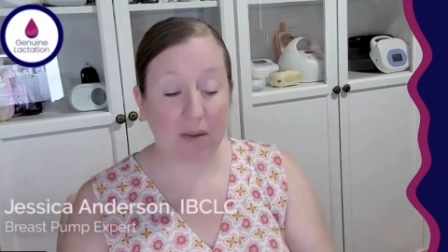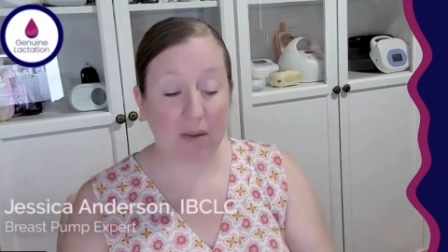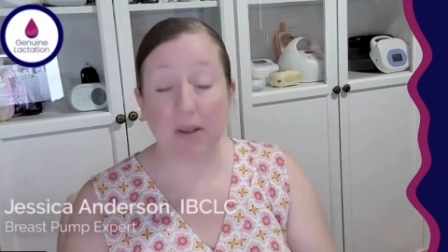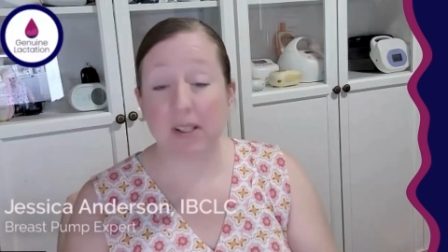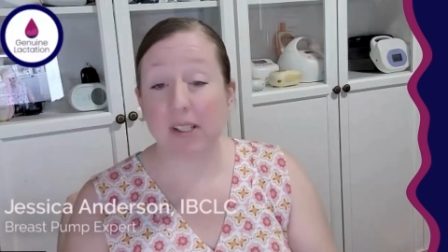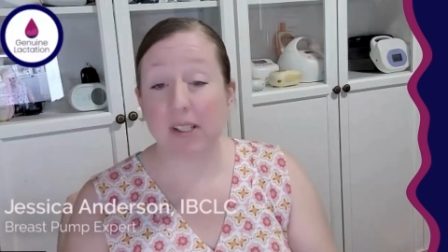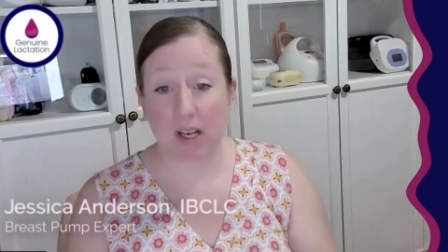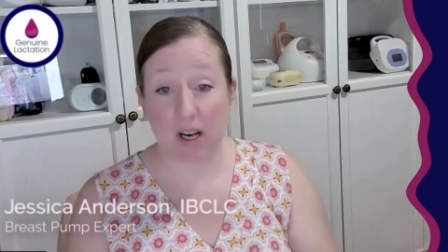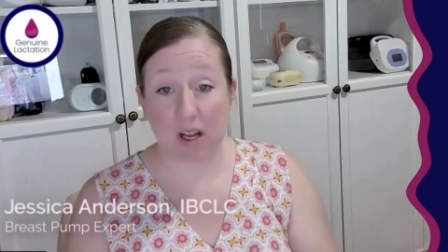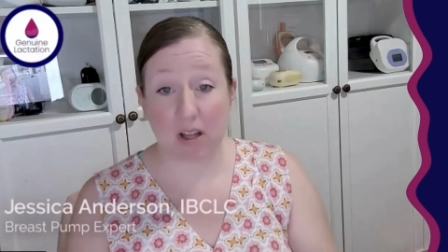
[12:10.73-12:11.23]
was
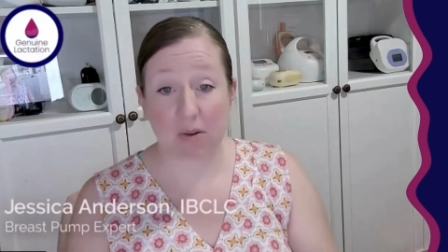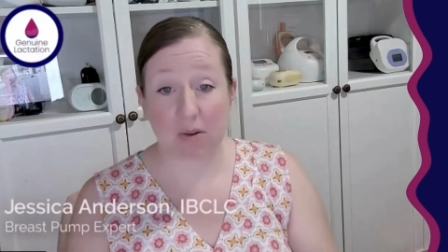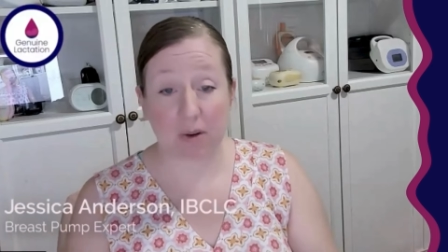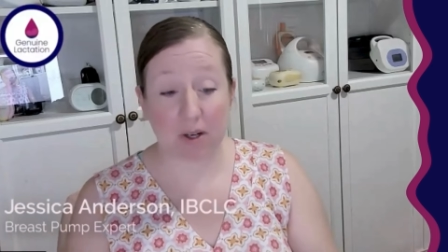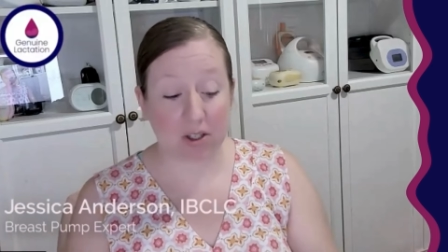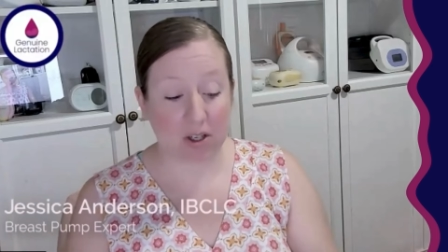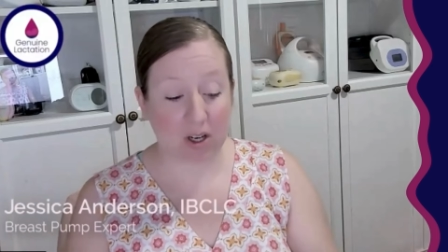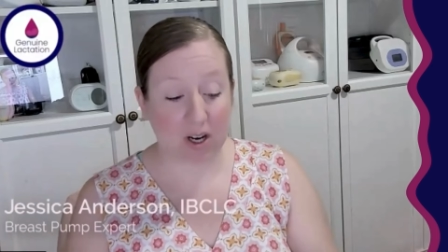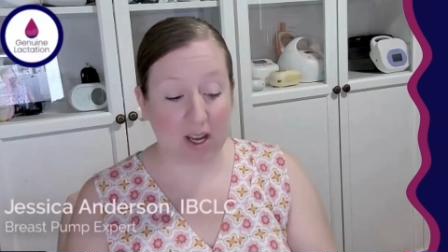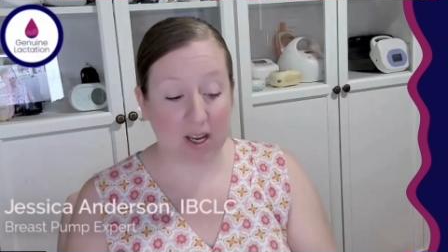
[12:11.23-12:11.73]
another
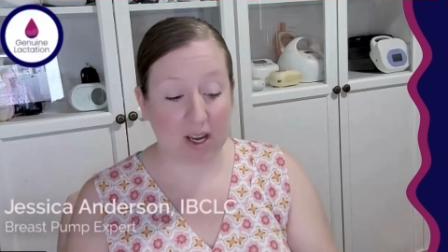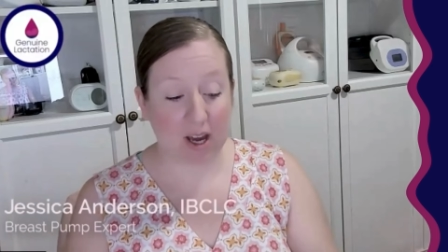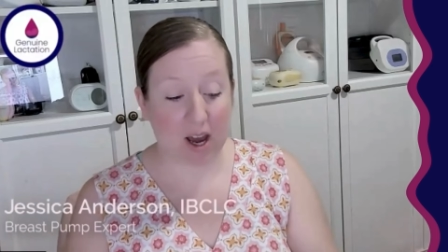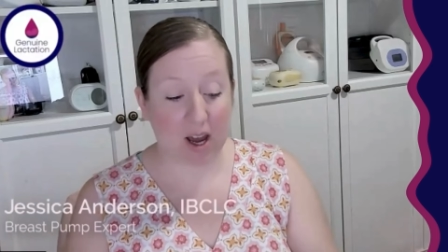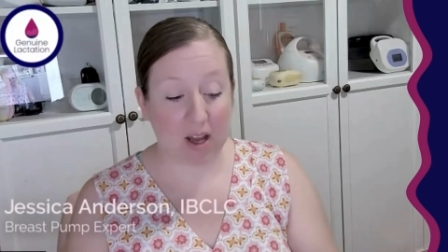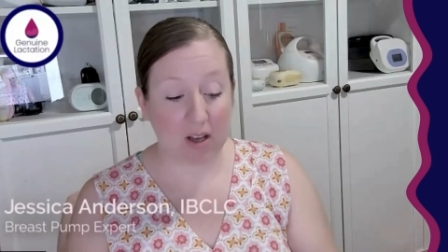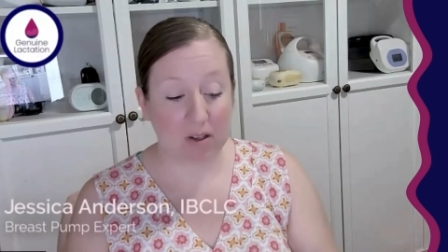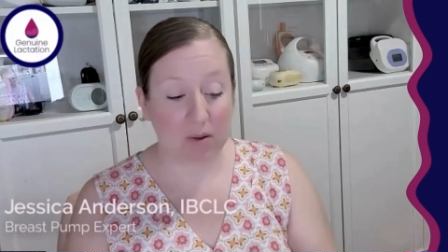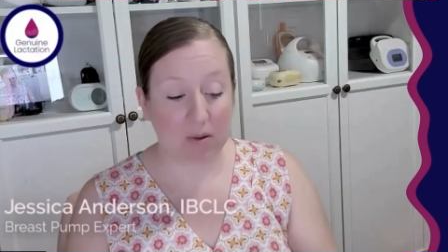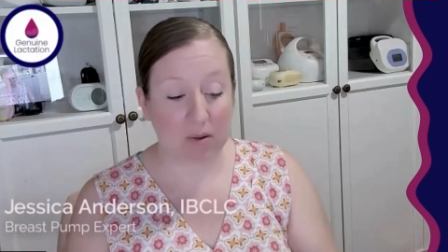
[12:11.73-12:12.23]
question I
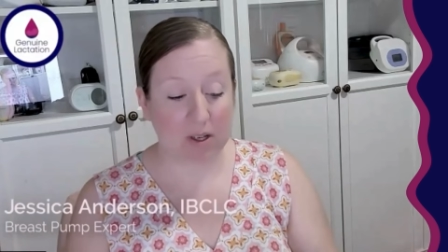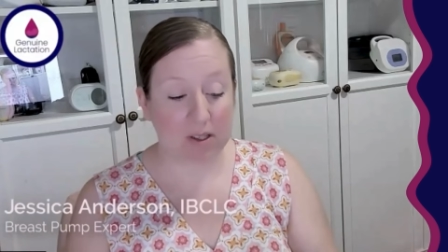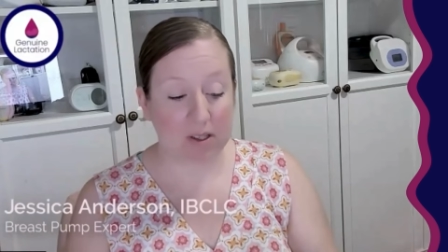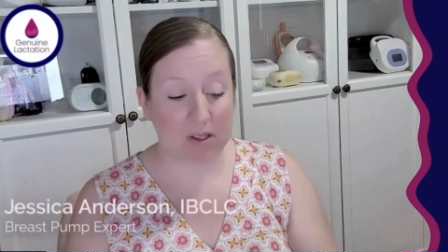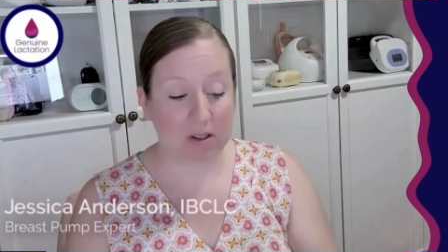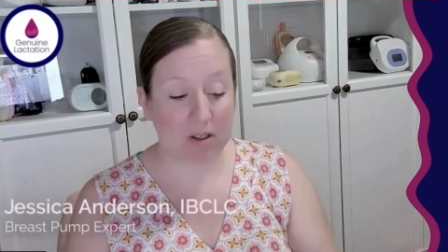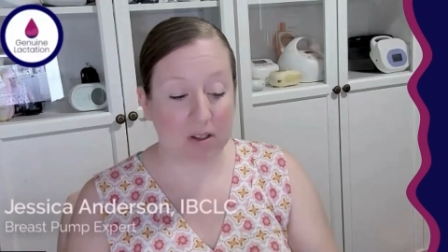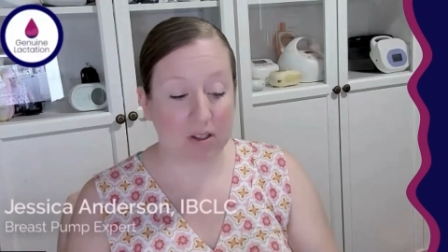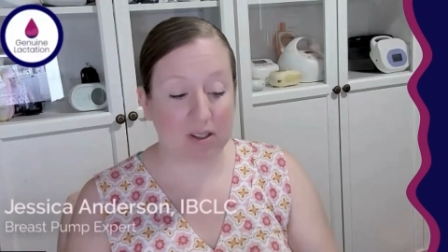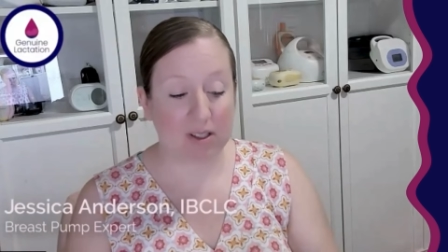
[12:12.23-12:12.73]
got. So this
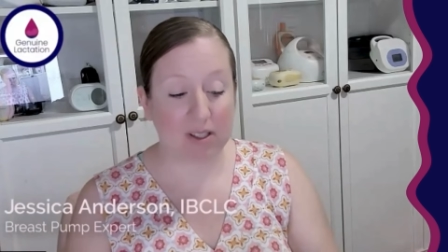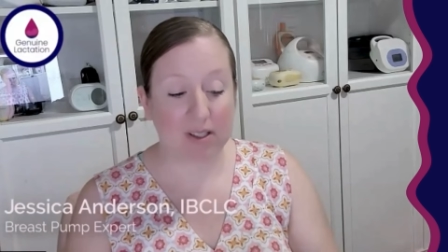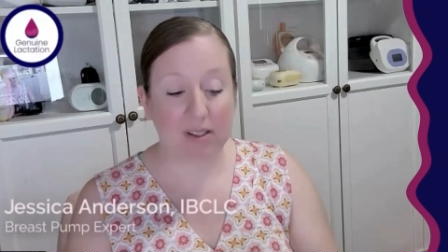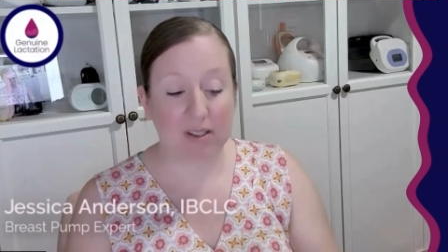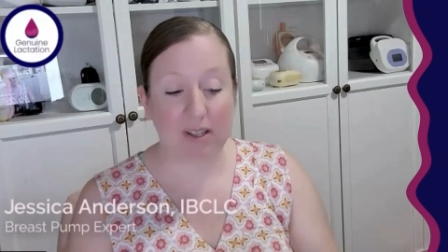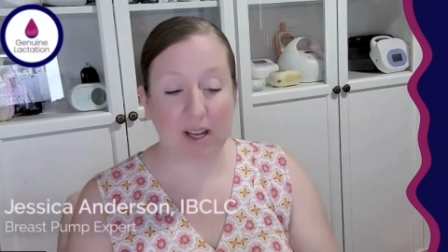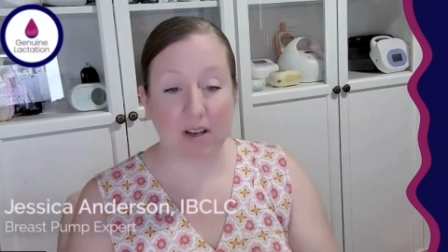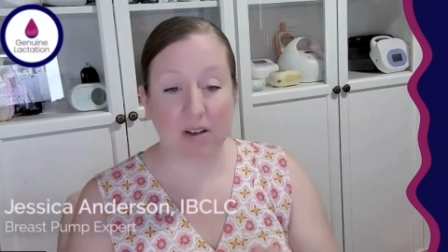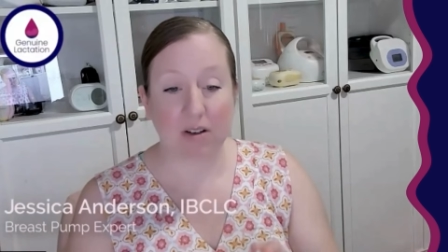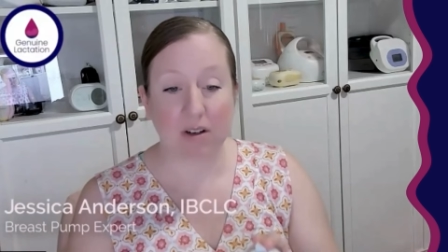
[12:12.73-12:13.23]
is just a
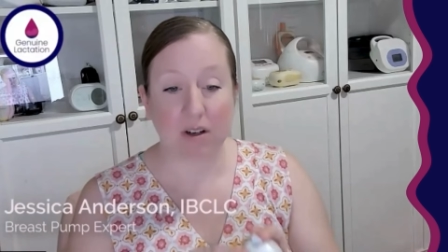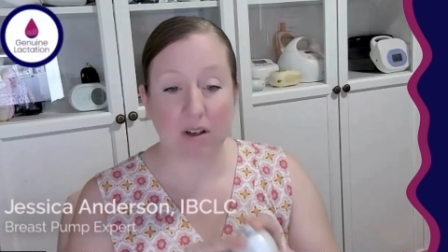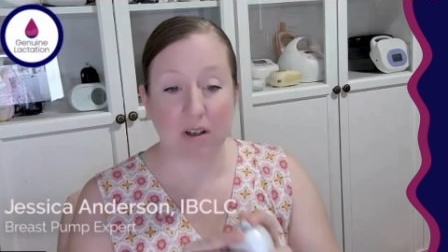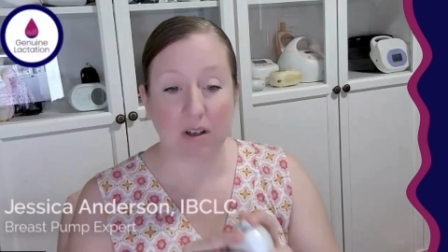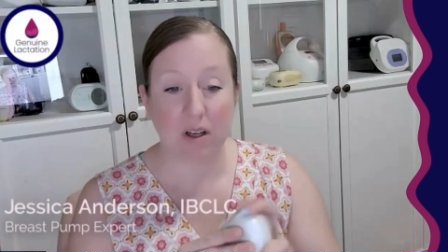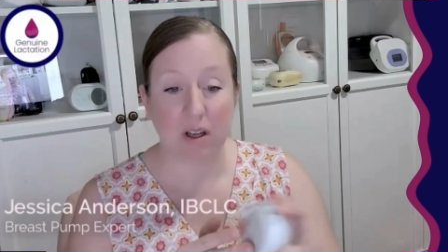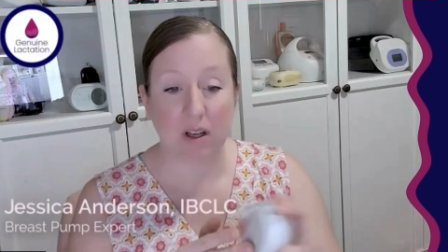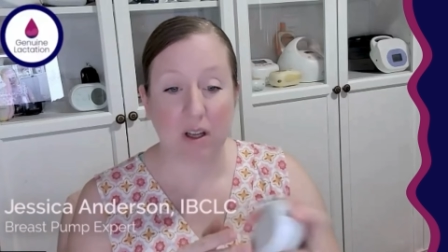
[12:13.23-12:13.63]
standard